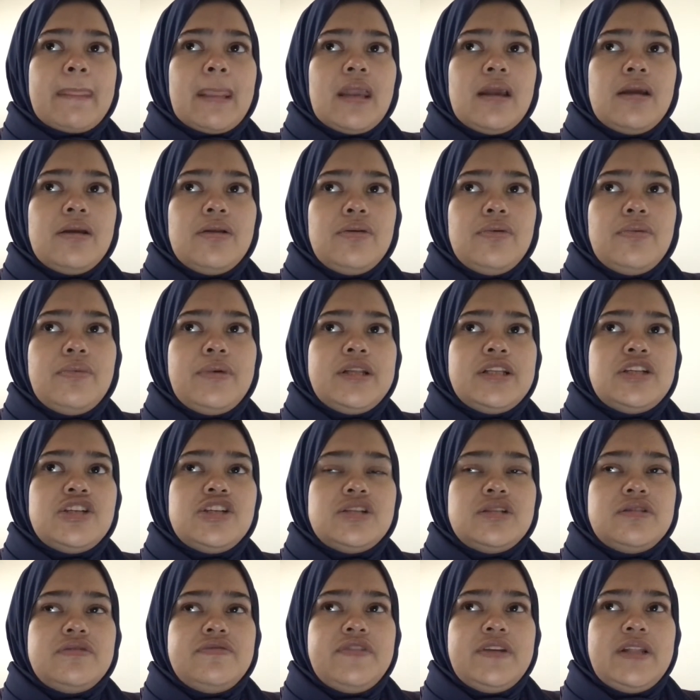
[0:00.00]
When
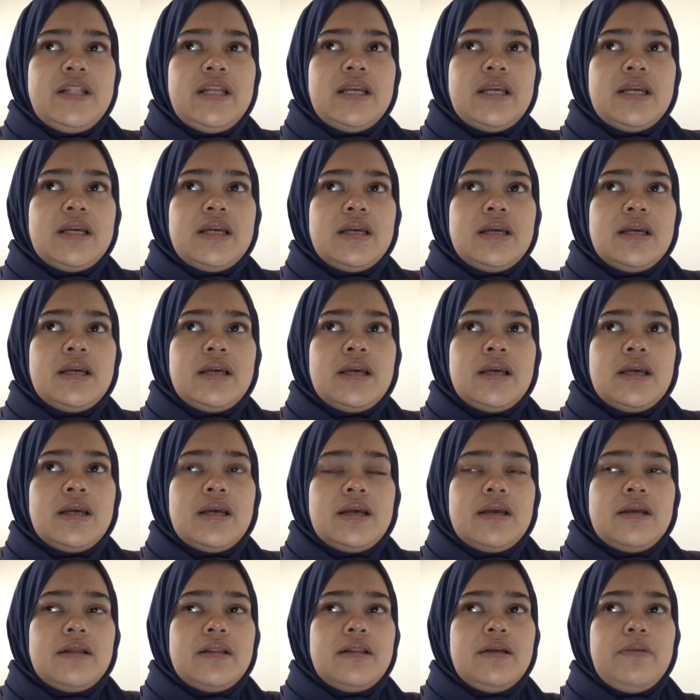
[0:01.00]
she's feeling
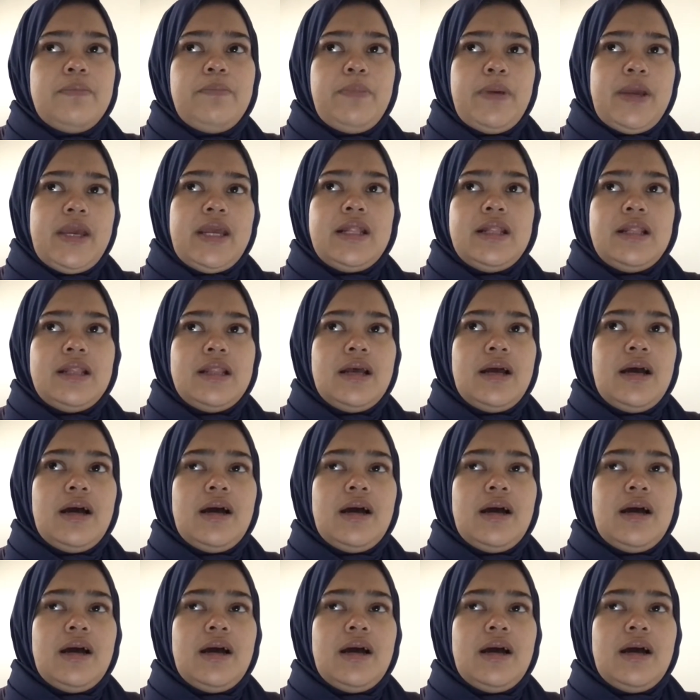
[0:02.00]
the pain,